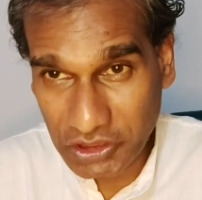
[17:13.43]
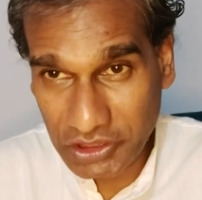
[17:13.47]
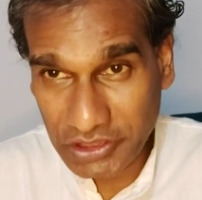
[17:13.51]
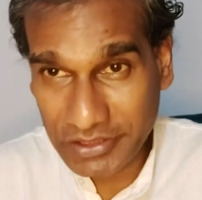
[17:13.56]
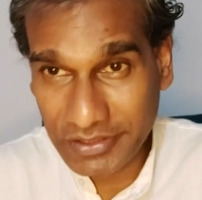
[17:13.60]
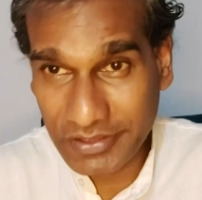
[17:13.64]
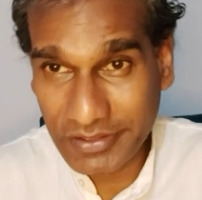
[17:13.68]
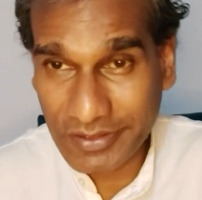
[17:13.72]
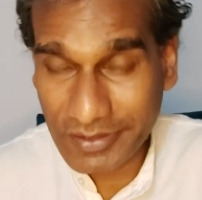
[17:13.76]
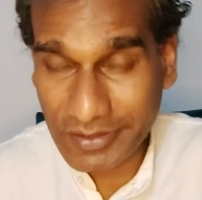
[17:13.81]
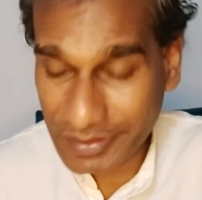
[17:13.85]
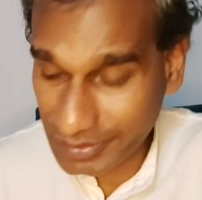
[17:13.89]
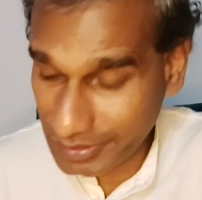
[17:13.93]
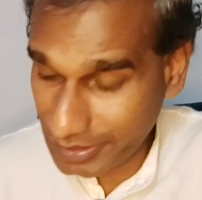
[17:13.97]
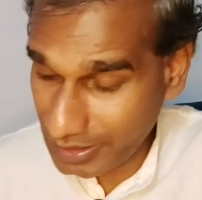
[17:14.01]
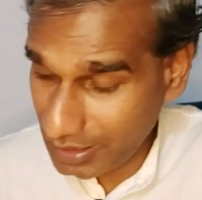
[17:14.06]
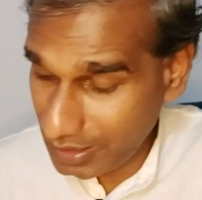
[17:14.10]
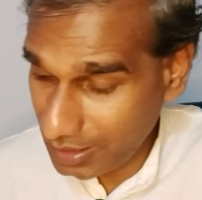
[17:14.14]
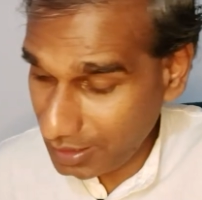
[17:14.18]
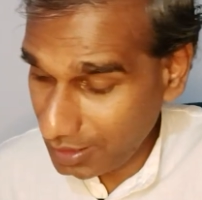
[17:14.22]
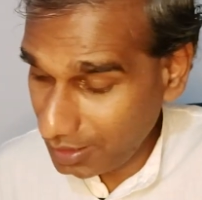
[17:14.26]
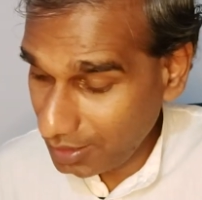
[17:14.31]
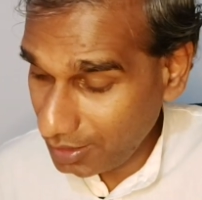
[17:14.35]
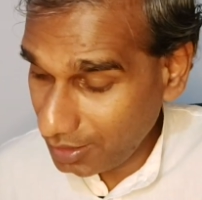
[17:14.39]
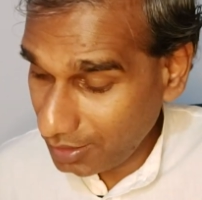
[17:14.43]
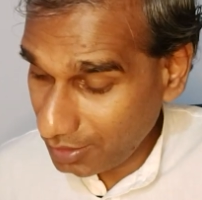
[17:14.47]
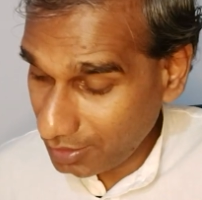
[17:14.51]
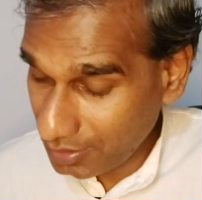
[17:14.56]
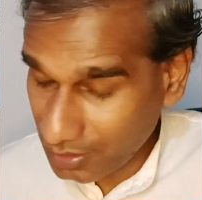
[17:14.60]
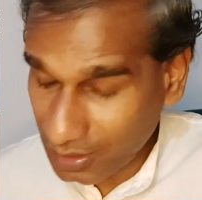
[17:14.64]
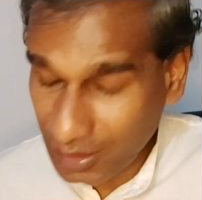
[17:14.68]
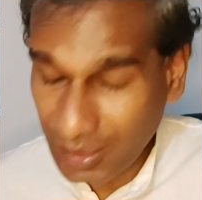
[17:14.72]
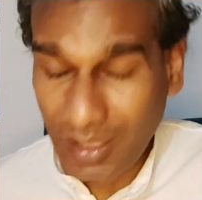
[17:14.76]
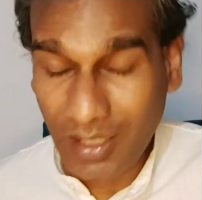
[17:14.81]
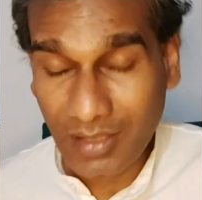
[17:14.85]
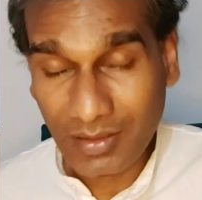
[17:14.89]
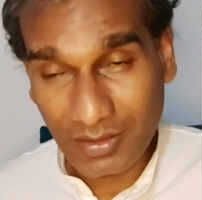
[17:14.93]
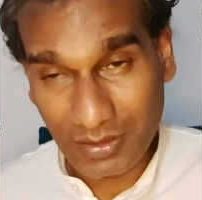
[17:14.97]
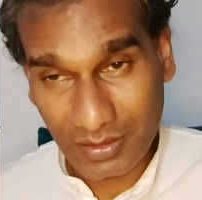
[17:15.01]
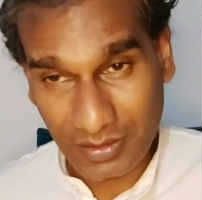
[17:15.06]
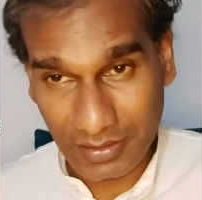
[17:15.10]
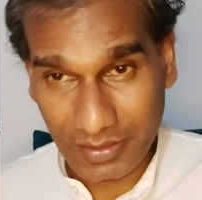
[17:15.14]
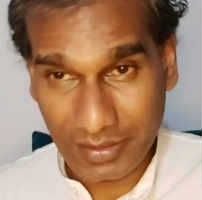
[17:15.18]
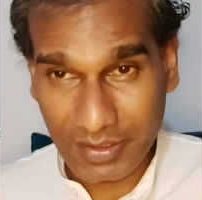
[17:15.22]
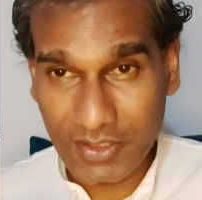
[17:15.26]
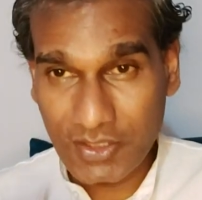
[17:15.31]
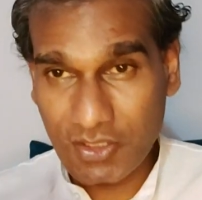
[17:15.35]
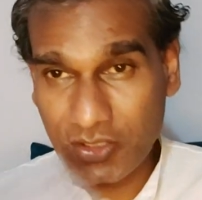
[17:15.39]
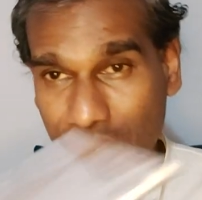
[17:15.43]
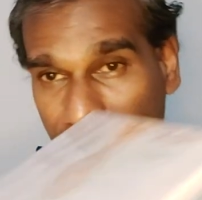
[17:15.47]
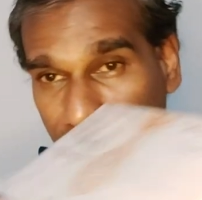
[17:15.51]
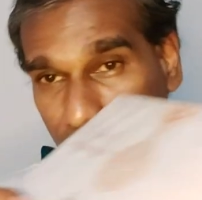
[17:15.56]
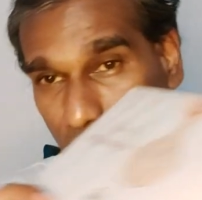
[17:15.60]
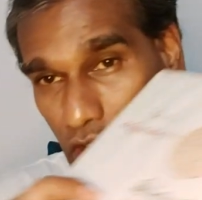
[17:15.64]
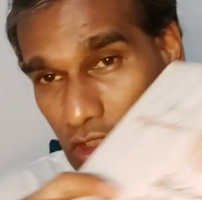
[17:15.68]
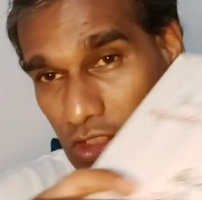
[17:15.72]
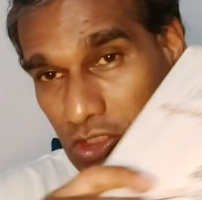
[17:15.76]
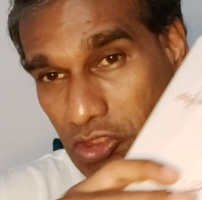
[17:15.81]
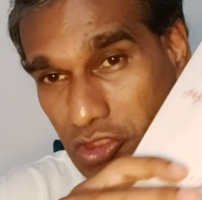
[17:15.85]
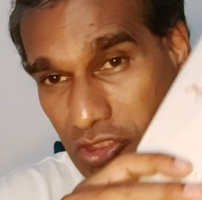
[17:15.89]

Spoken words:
that is going to determine